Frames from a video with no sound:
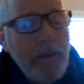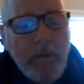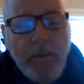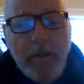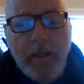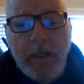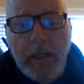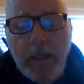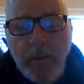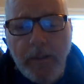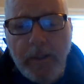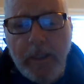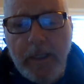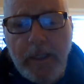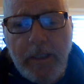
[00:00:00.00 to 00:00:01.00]
not trying to
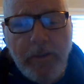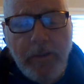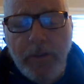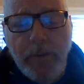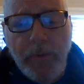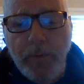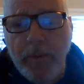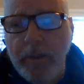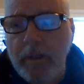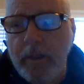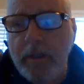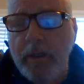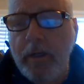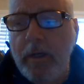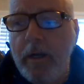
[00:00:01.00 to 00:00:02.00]
irritate you.
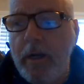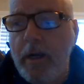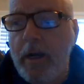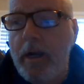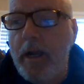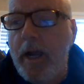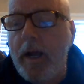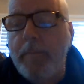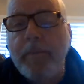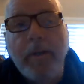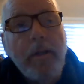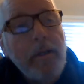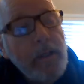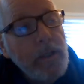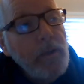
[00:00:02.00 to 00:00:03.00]
I'm
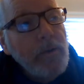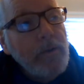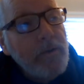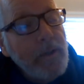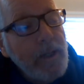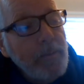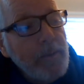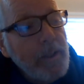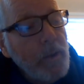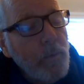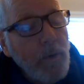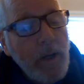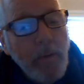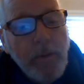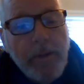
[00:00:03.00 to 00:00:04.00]
telling you, it's time to get
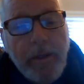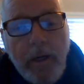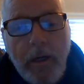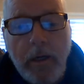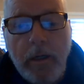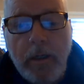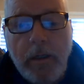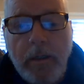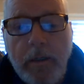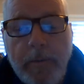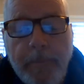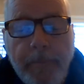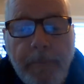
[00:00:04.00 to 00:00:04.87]
right with God.